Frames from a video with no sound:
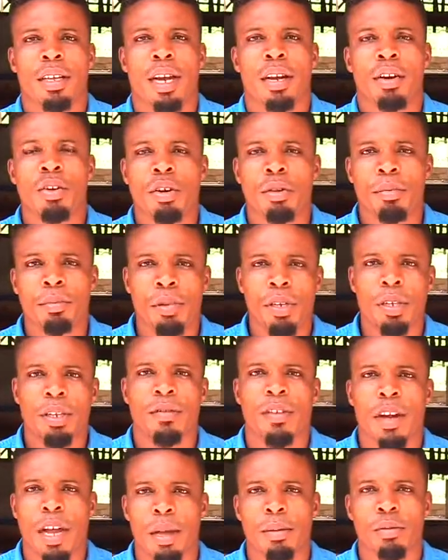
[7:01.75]
are no big
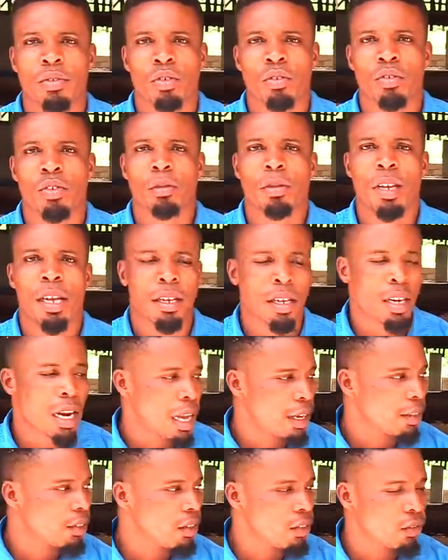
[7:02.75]
farms to supply.
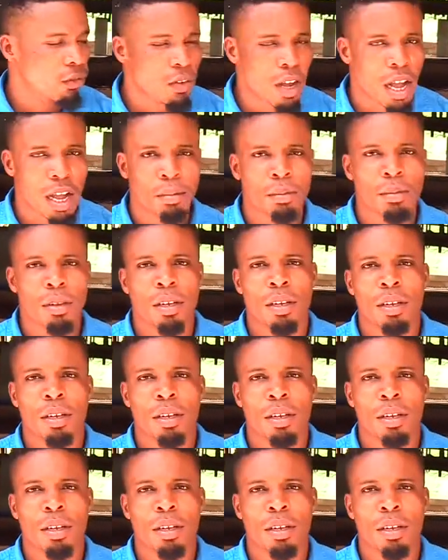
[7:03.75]
Like this farm,